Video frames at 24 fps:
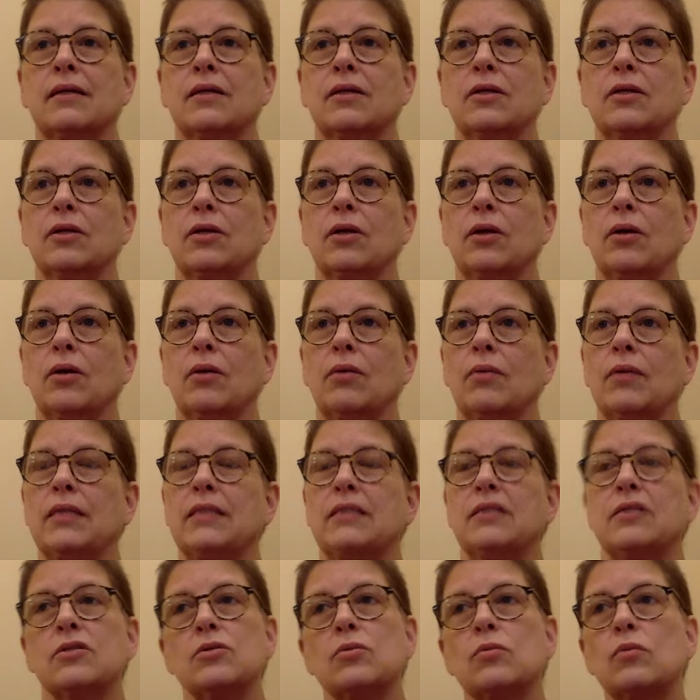You know, it
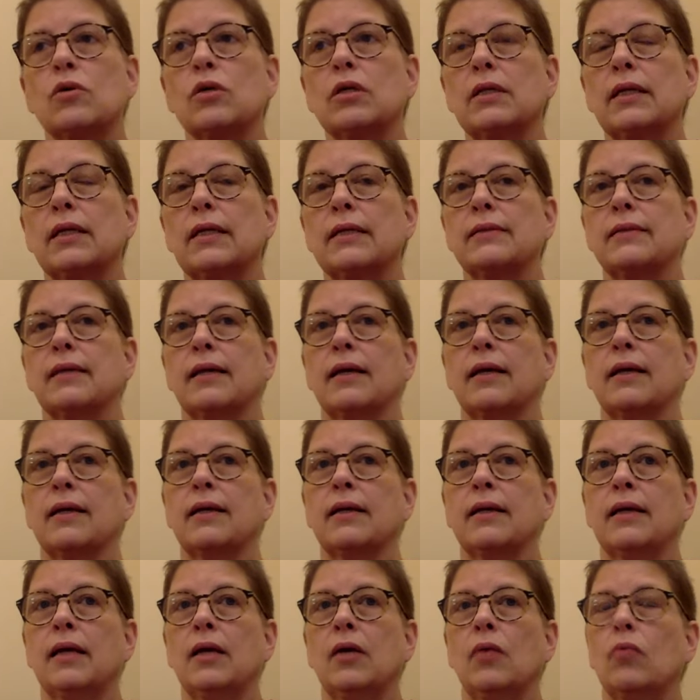doesn't work like that.
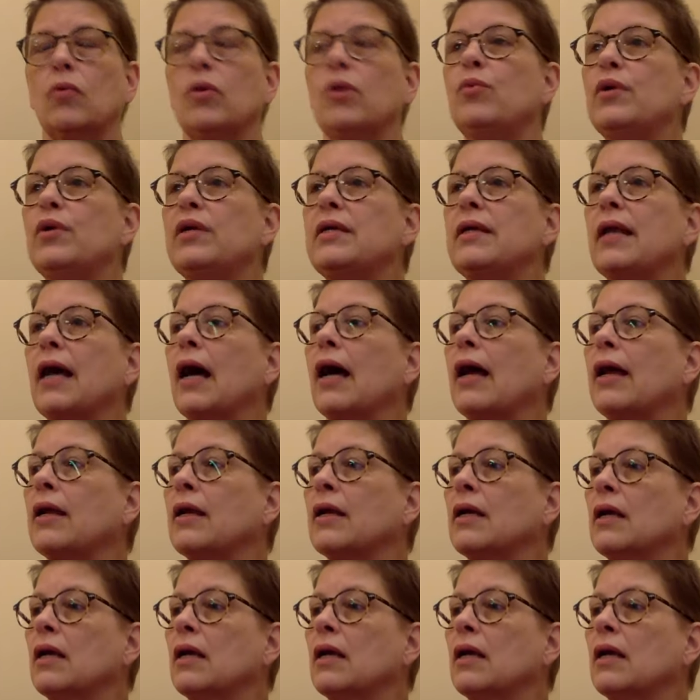We would not,